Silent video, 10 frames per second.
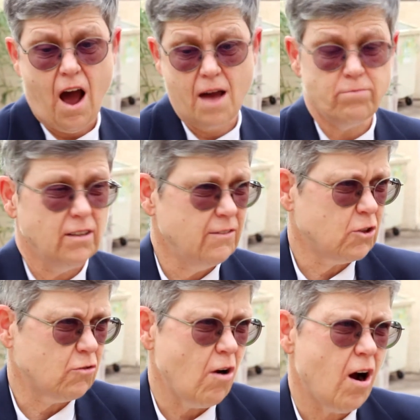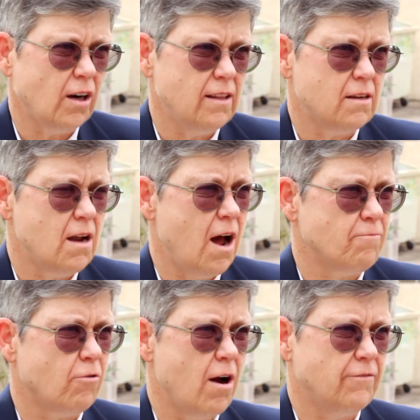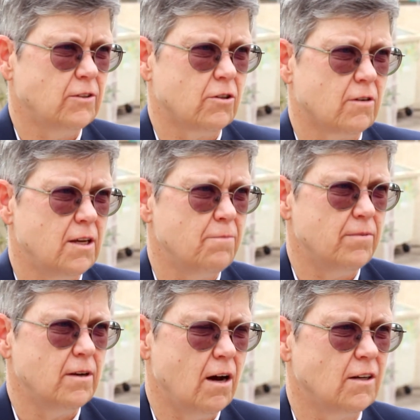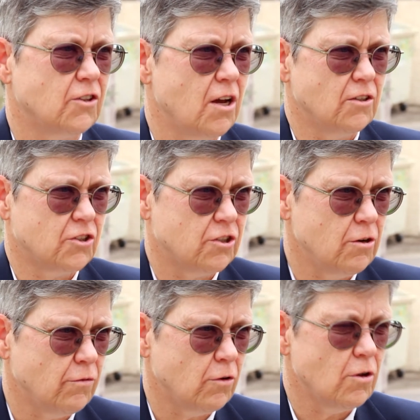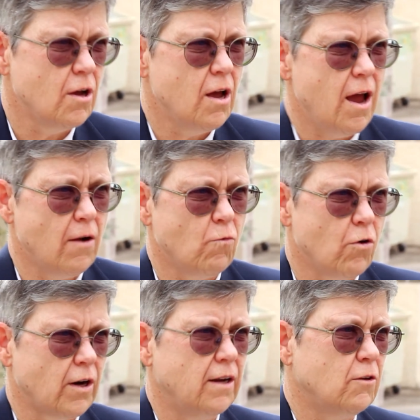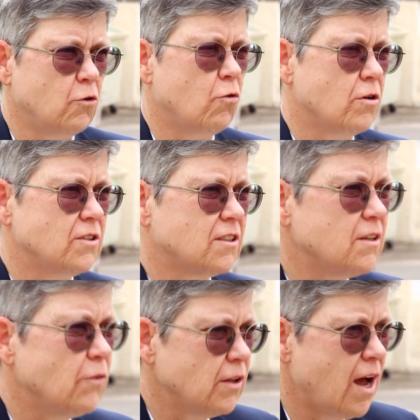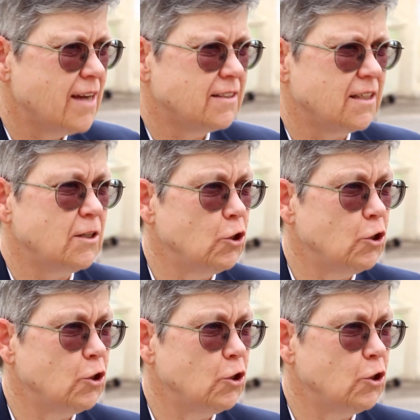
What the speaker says: I believe strongly the nonprofits are keeping us civil and working towards civilizing